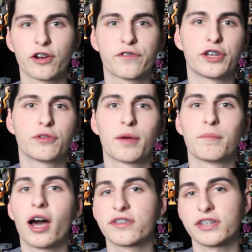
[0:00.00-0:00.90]
or if I do an
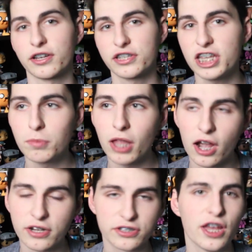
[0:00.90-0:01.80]
unboxing on
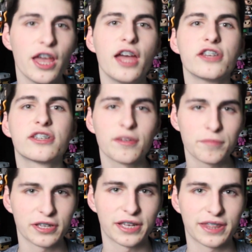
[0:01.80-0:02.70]
T-Blocks, just
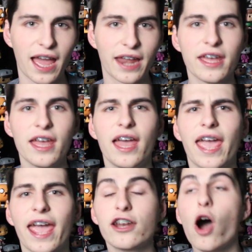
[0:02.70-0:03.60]
something like that.
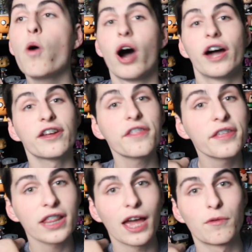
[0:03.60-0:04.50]
And oh, another
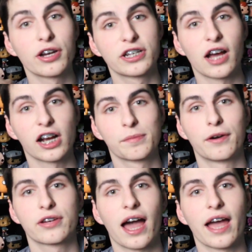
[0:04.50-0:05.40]
thing that I wanted to talk
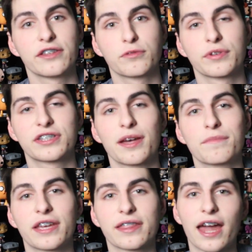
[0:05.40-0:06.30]
about, guys, was
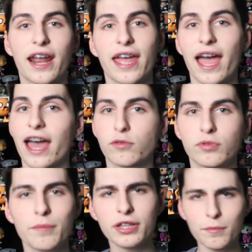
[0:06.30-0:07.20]
something that I had.
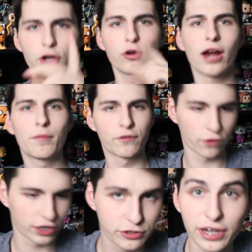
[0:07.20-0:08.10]
Well, let me go grab one
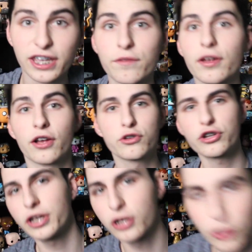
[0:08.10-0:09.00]
for you so I can give, I'll show you